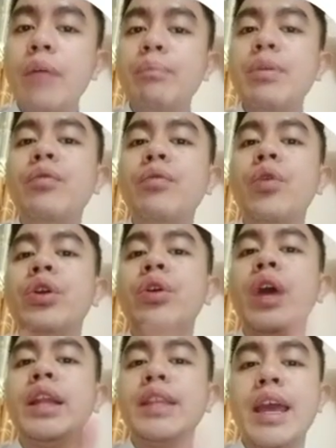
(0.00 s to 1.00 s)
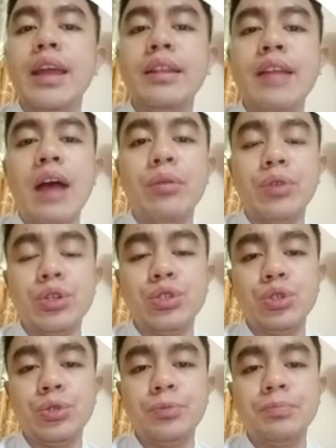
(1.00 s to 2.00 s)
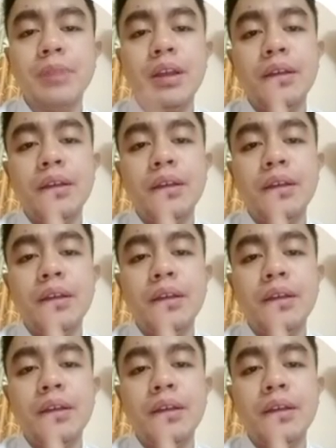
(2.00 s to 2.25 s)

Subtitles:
before you attend our Zoom.